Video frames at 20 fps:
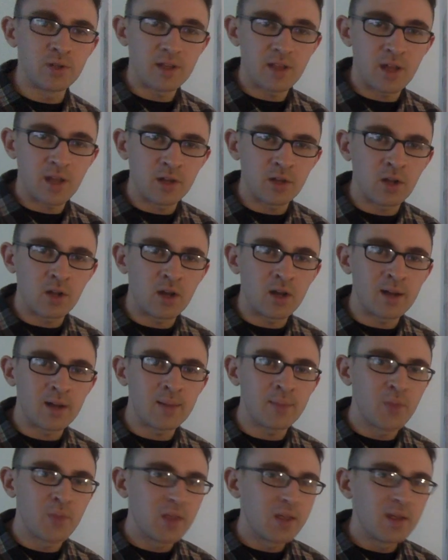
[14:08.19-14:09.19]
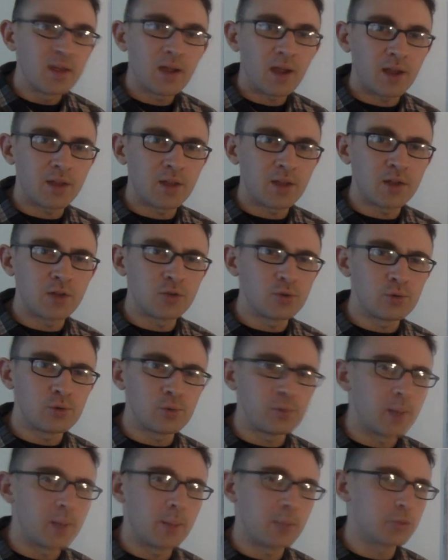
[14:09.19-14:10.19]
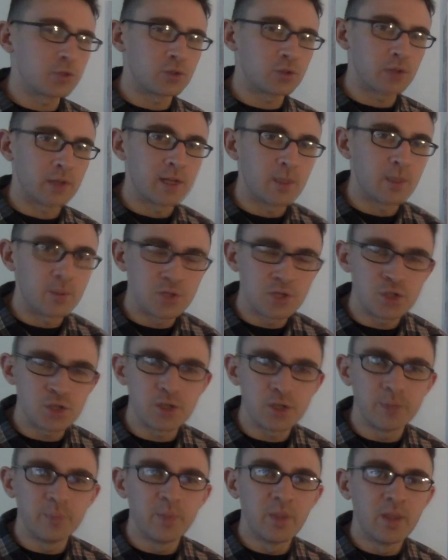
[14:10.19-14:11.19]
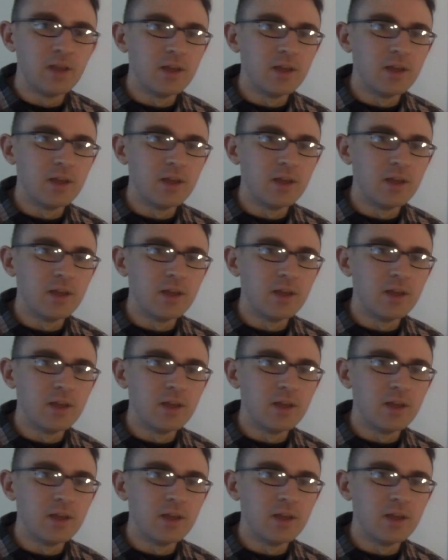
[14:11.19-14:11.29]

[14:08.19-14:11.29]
and then you'll be able to land a position.